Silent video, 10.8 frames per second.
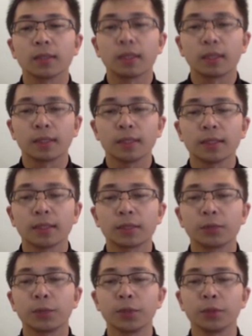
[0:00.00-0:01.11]
are easier
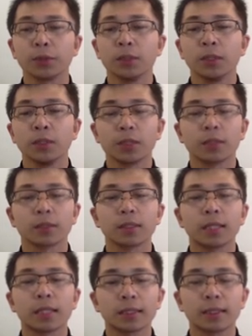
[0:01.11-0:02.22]
to build because
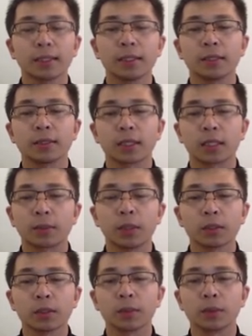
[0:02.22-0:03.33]
less clearance are
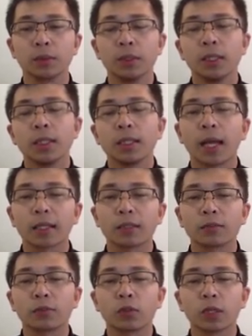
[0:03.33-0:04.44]
possible. Like the
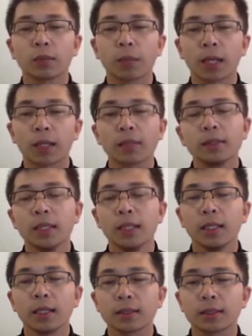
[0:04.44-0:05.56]
fourth bucket,
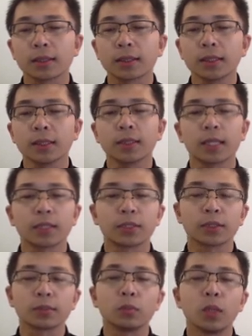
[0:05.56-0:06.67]
it succeeds at
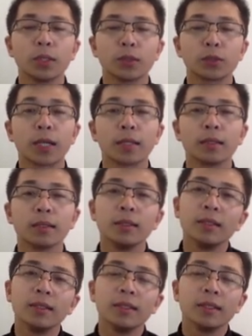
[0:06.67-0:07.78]
just 1 try.
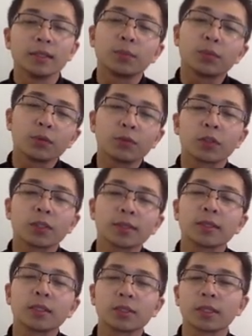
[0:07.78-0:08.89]
The brute force
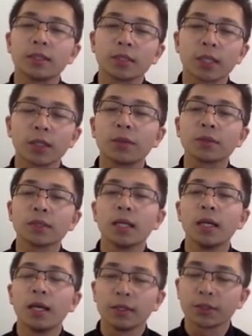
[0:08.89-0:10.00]
search continues
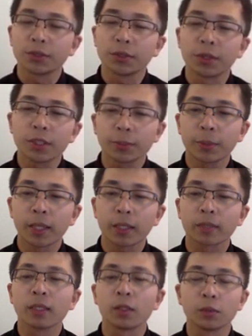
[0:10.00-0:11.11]
until each
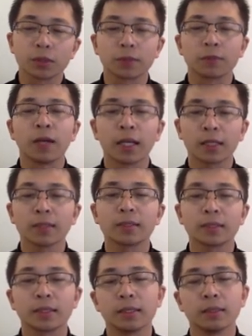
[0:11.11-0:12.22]
bucket holds a valid seed.